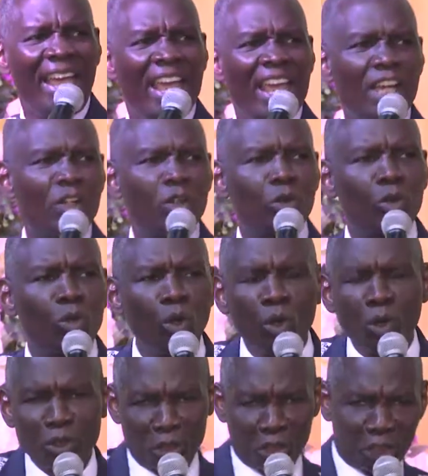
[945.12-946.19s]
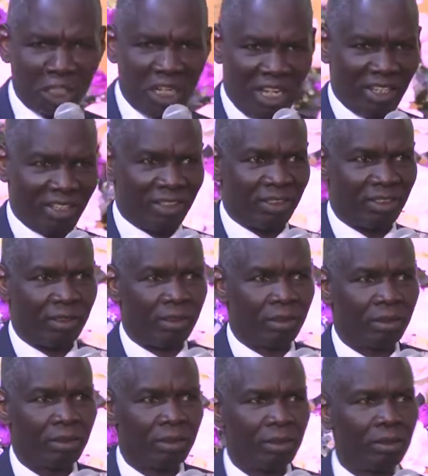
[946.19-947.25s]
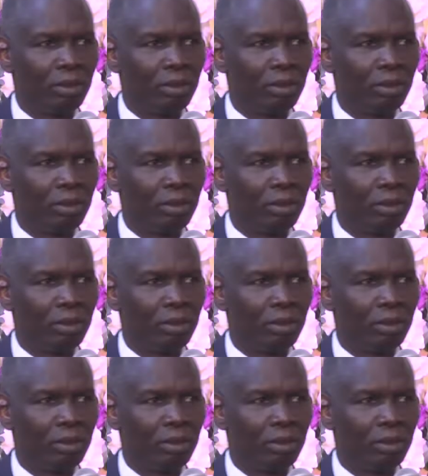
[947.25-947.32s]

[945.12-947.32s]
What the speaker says: a good tree,